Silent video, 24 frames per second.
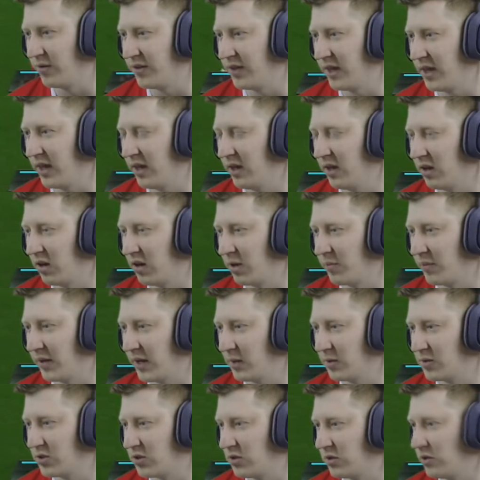of the air. I
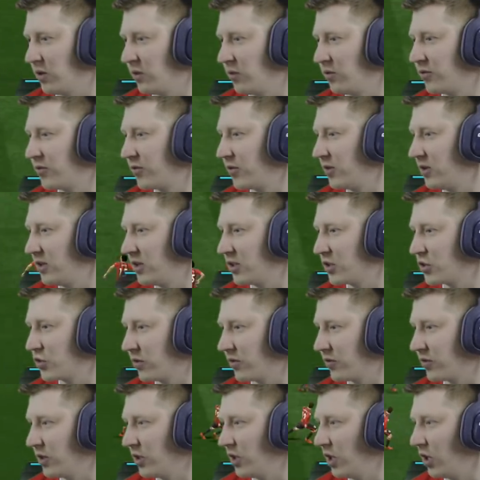perhaps should have gone for a
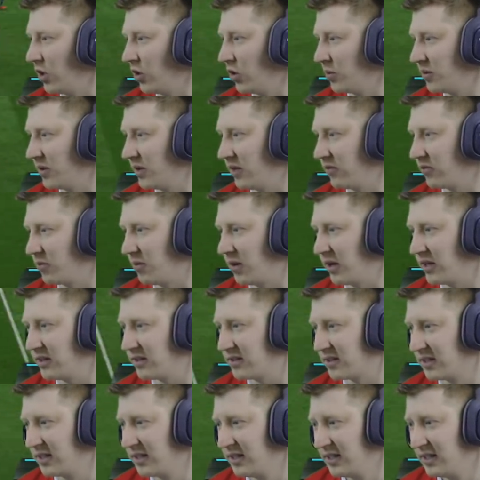driven low, but never
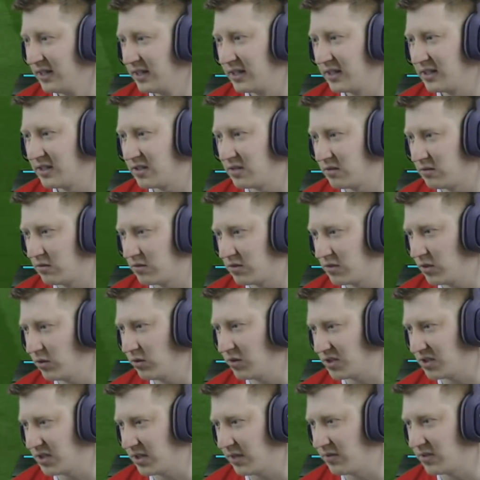mind. He's still
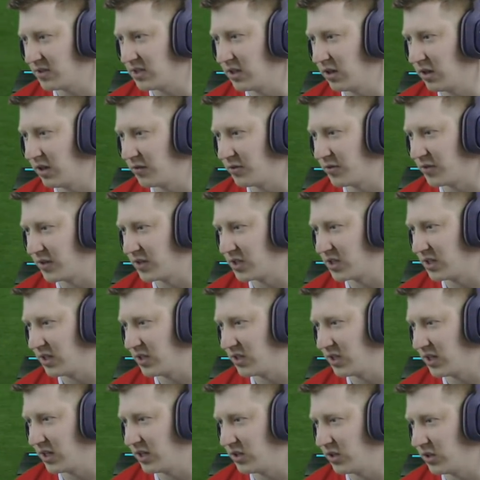got 79 finishing,
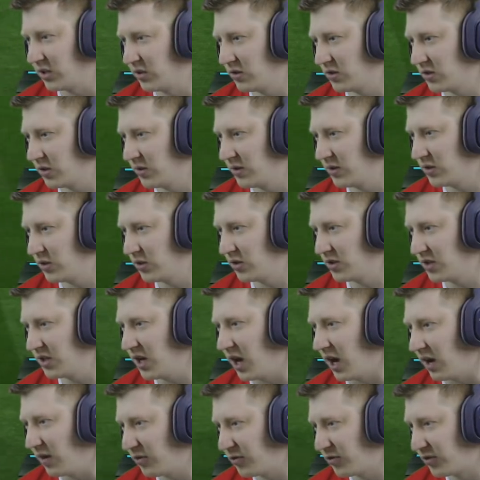Jeju, so he's good
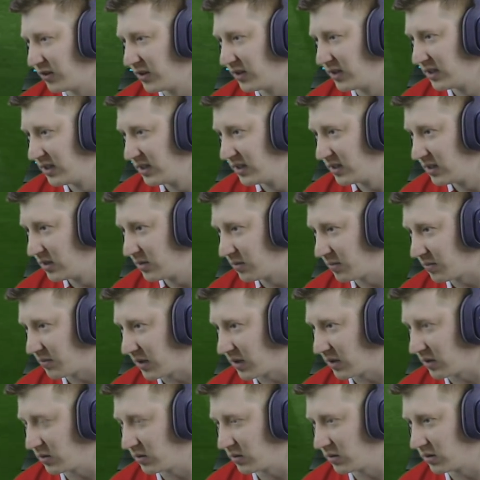enough.
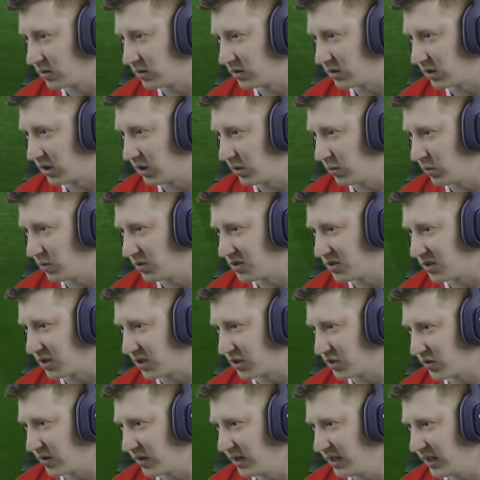I will
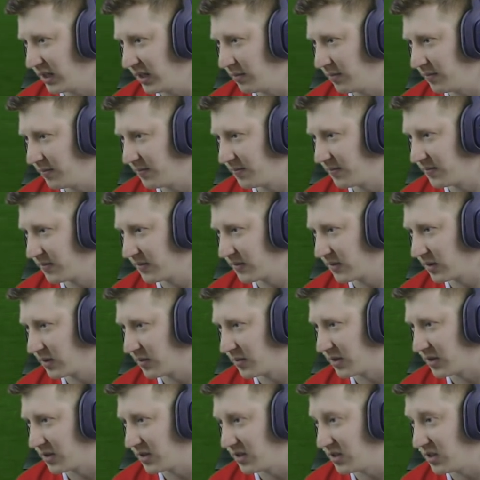start training him
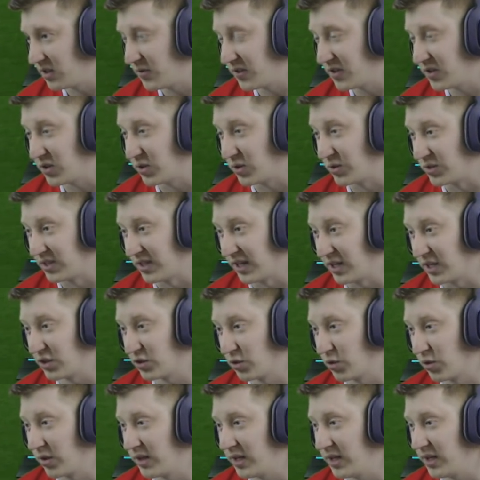because his physical stats
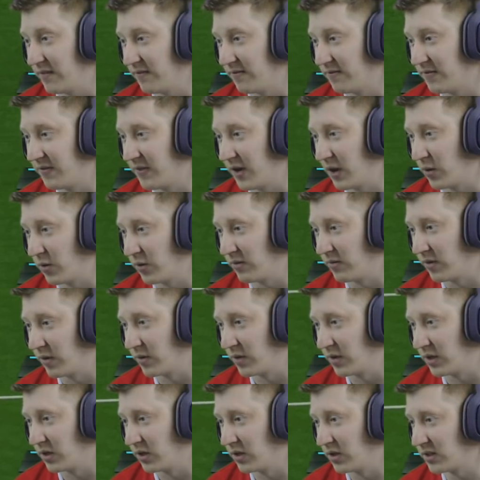are already very,
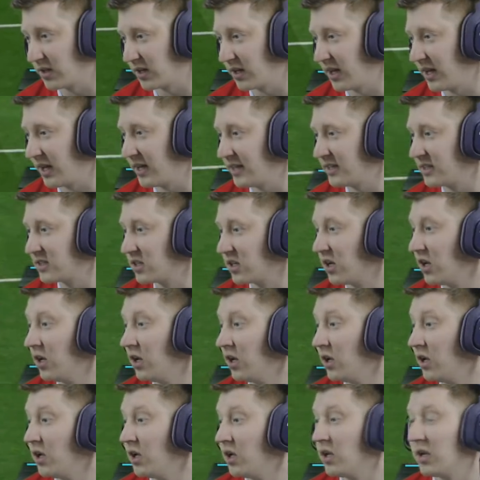very good, and
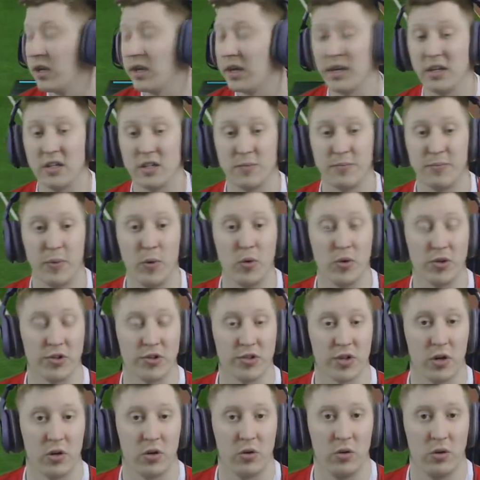his ball
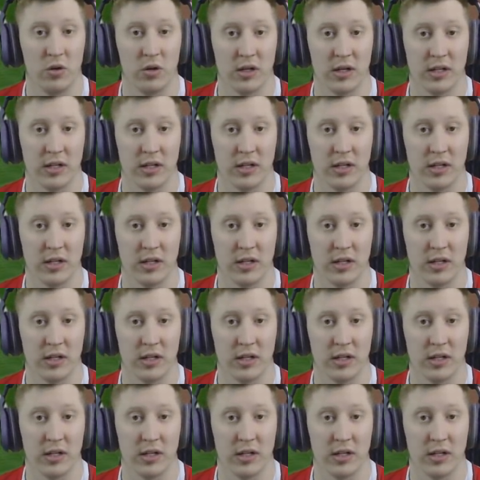control